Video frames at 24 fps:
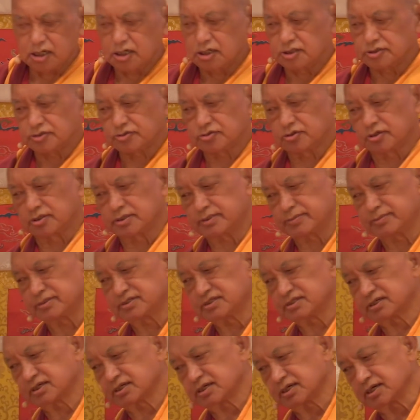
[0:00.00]
so
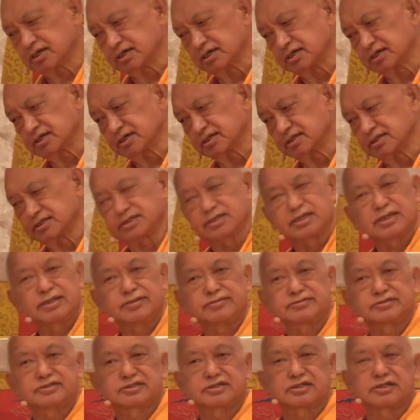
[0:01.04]
Rinpoche
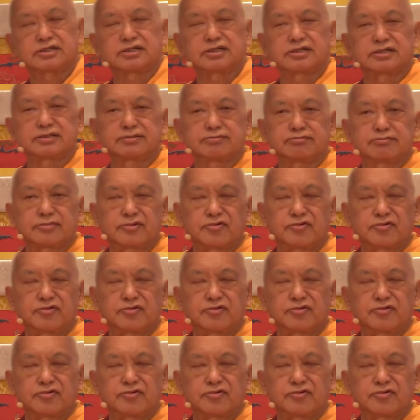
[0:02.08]
lived in